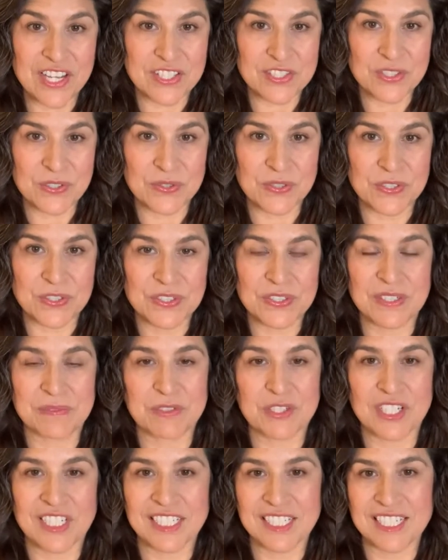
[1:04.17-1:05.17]
school. I'm
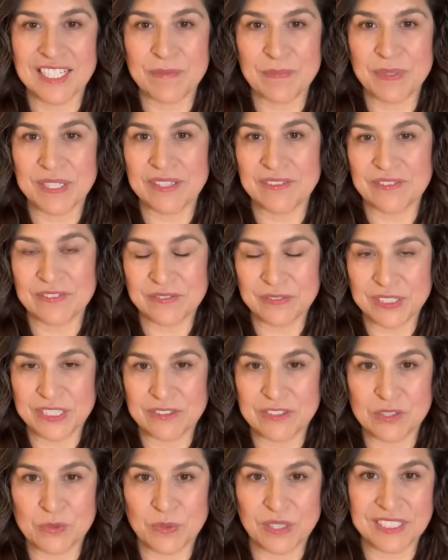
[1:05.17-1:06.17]
trying to keep it when I
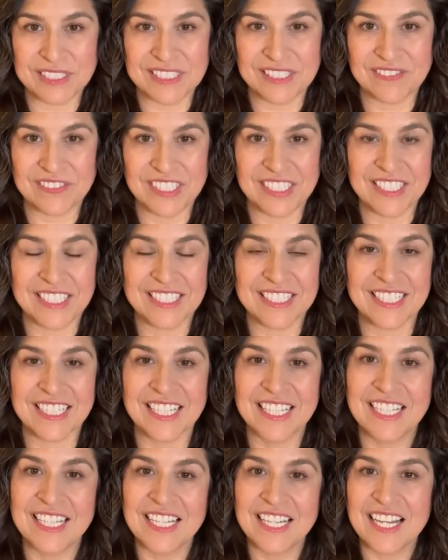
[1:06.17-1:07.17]
was relatively young.
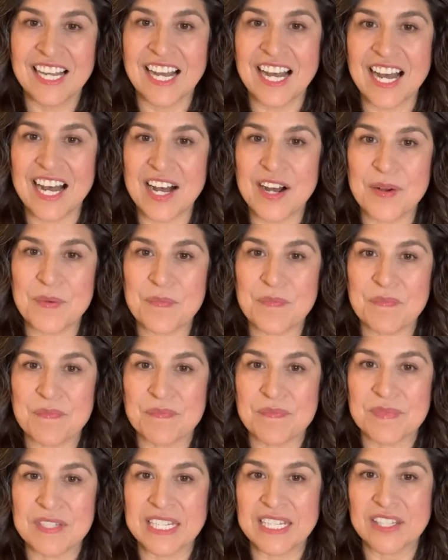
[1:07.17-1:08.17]
Um,
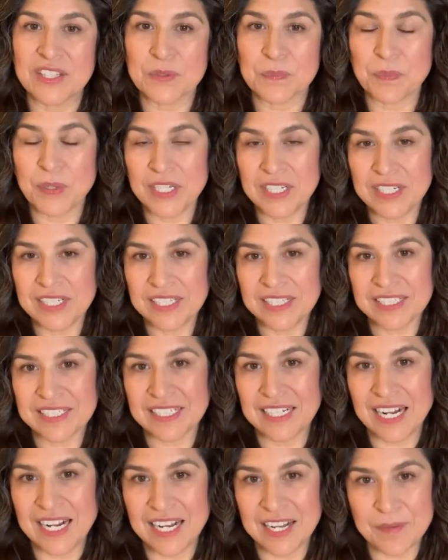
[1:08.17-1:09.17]
either put it in the
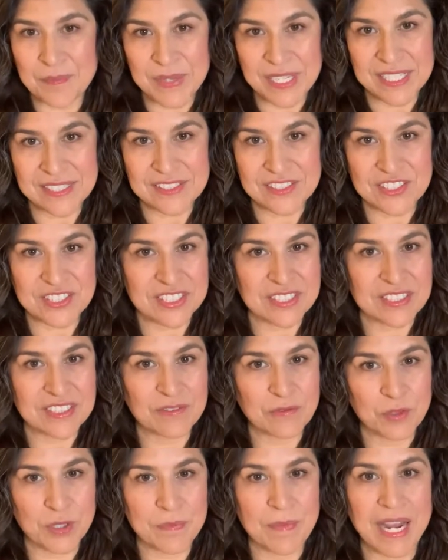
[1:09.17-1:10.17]
comments, just
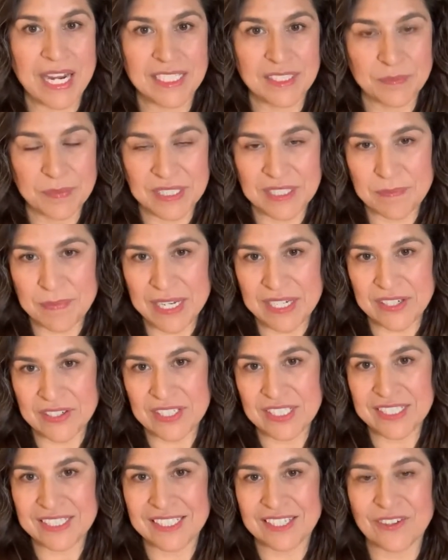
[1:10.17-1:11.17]
remind me about
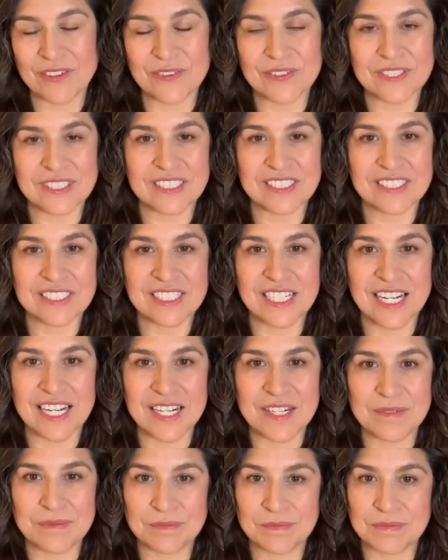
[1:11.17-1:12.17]
it, or
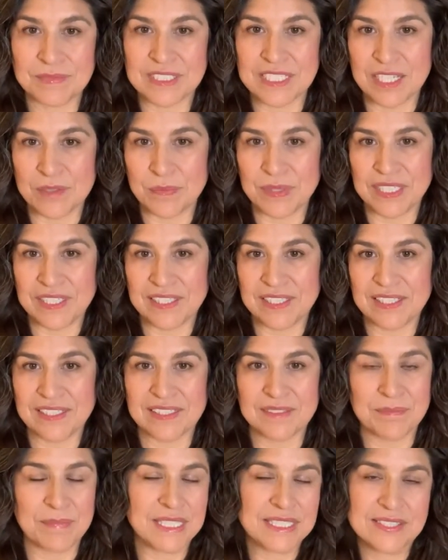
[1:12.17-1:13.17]
um, send me a
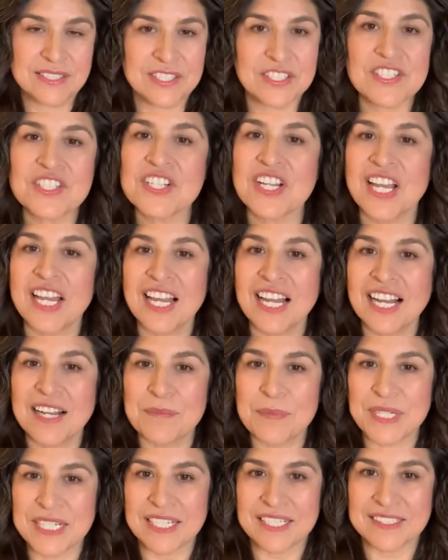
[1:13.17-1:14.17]
message
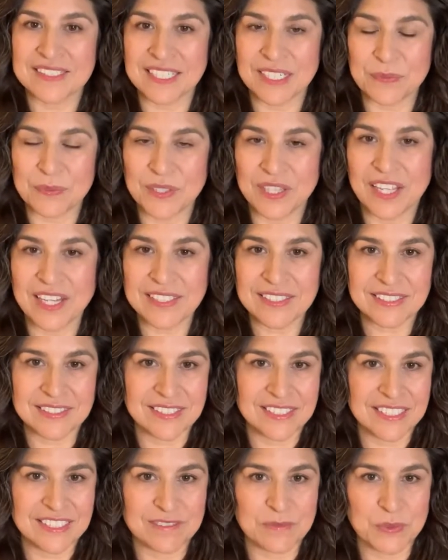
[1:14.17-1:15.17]
because I would like to
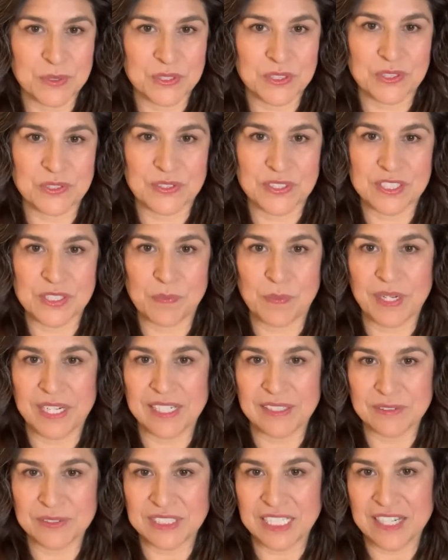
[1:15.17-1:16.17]
think of more stories, but
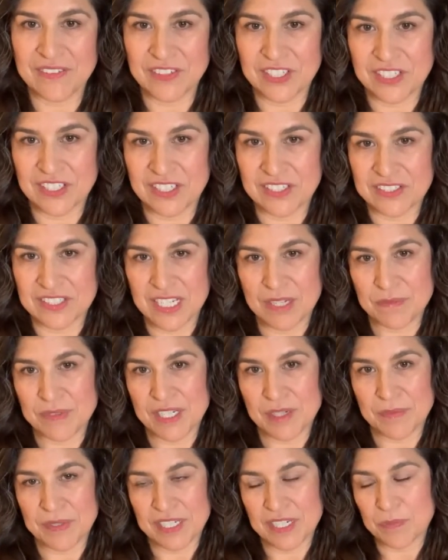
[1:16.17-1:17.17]
I was having a hard time
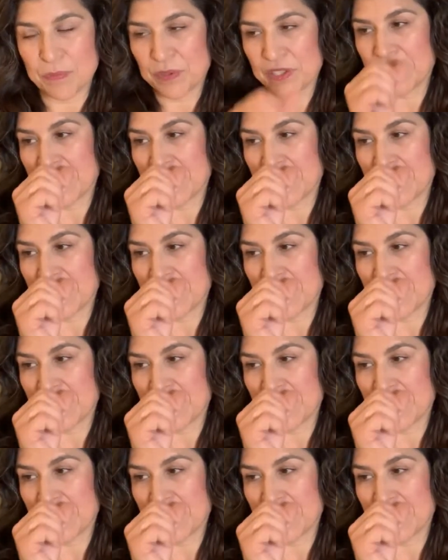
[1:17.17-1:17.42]
coming up with,